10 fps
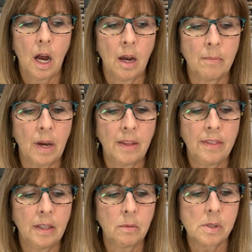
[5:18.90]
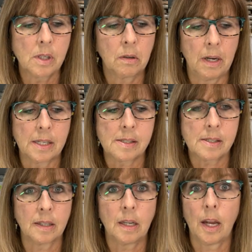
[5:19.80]
I think it was a
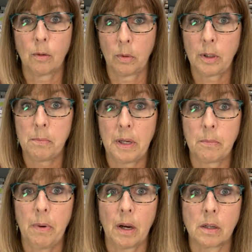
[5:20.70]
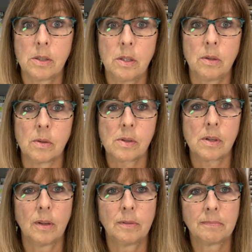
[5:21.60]
grandson, got a really big buck too.
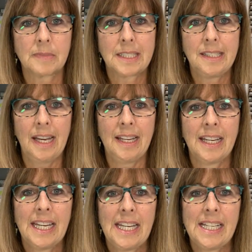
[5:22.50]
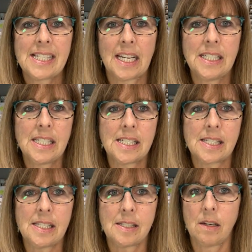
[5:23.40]
So yay. It's hunting
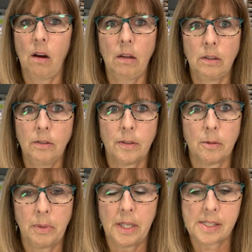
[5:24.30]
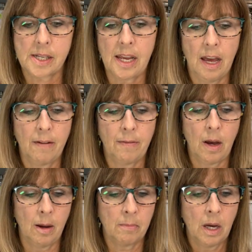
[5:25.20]
season all over the place. I have
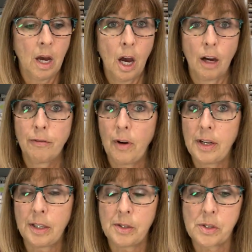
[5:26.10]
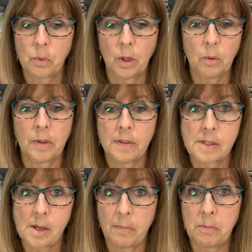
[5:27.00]
a friend I used to work with
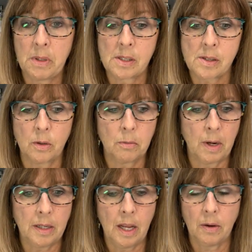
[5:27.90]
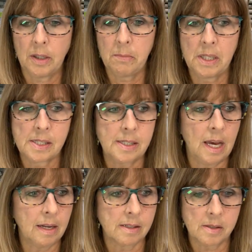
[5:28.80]
that's up in Minnesota right now. Him and his
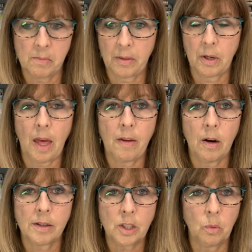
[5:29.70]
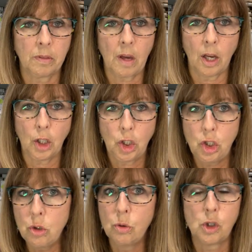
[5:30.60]
dad and some other guy they're hunting with got
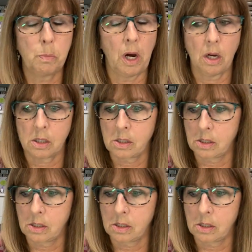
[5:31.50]
huge bucks.